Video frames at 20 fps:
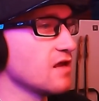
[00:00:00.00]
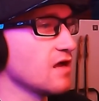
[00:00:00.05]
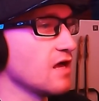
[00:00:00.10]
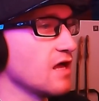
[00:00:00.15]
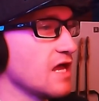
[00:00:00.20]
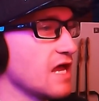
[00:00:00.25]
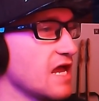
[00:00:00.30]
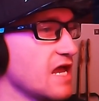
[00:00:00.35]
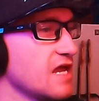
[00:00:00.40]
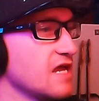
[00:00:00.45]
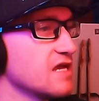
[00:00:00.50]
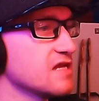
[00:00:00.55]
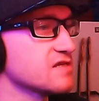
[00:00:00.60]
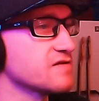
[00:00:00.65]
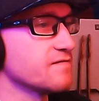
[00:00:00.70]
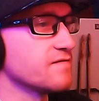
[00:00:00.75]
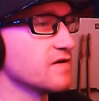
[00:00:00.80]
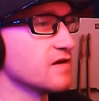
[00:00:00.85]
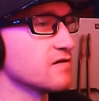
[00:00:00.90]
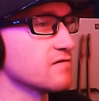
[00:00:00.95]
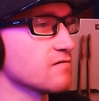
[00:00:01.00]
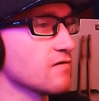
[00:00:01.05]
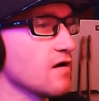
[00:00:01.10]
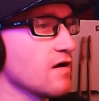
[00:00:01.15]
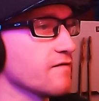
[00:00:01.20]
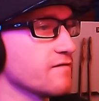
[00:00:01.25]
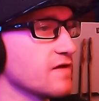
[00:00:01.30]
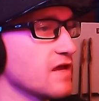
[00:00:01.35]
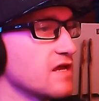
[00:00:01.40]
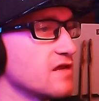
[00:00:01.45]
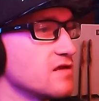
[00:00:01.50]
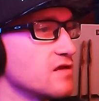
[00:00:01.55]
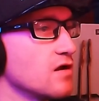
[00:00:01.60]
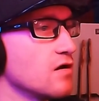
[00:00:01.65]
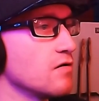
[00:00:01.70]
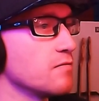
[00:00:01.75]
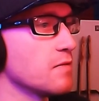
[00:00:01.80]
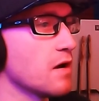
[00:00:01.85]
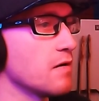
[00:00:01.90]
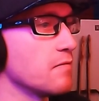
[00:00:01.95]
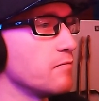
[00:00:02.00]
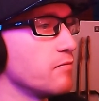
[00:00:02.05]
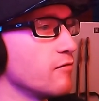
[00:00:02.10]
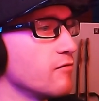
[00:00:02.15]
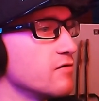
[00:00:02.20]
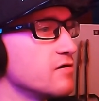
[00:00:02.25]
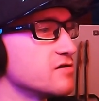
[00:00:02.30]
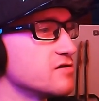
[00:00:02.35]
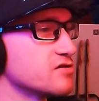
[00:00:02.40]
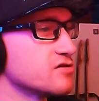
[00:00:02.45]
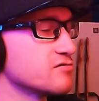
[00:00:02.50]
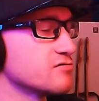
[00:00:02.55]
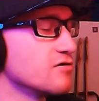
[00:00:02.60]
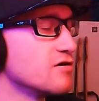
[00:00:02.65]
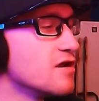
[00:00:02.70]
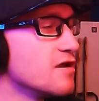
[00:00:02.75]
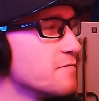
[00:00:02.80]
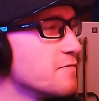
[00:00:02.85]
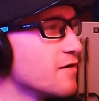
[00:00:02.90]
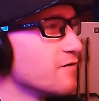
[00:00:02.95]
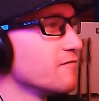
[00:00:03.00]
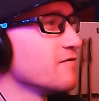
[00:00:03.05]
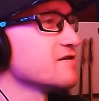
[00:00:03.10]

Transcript: Uh, hey, it's Vanneroff. Hey, yo, my boy is streaming.